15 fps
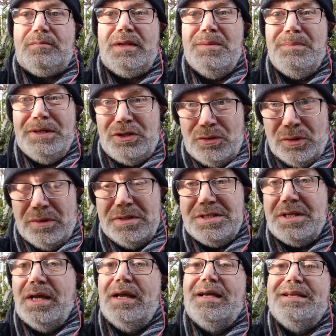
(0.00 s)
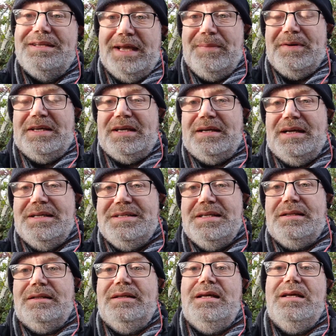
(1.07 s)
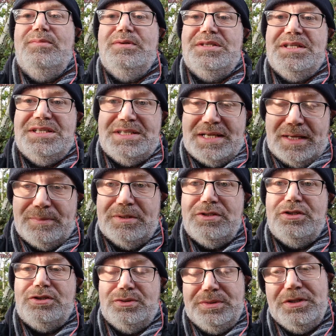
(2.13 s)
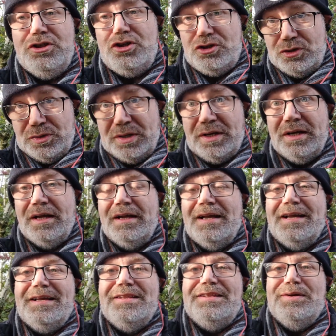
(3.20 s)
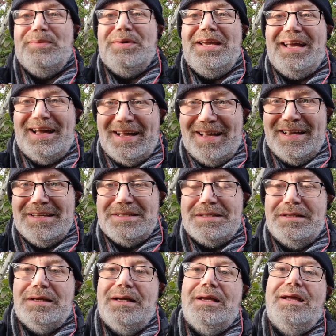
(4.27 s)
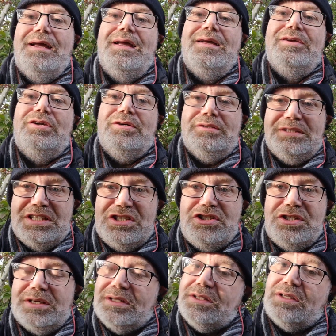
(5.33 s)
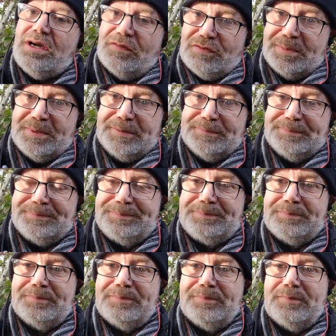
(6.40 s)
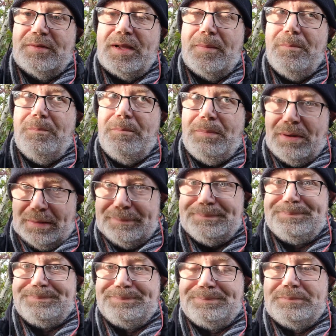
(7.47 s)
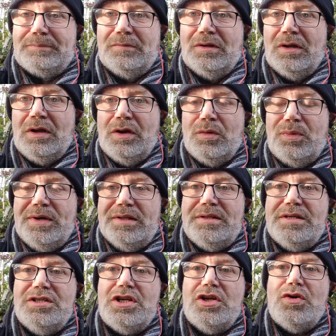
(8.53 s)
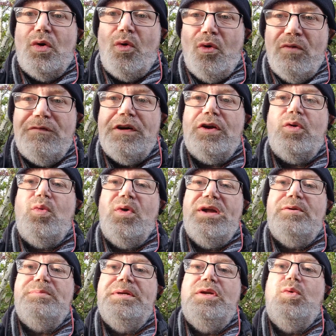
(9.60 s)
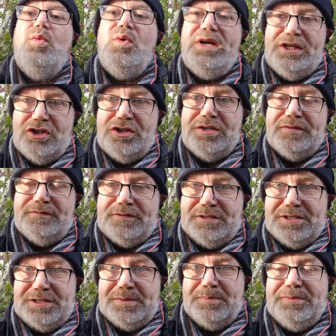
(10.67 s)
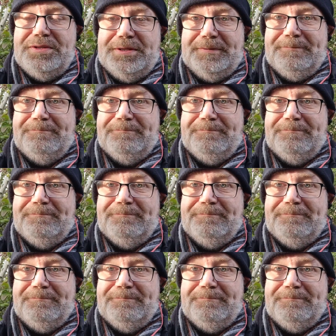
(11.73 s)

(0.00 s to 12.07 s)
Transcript: because democratically it was established to ensure that we had collegiate government. But where there is an overwhelming wish for something,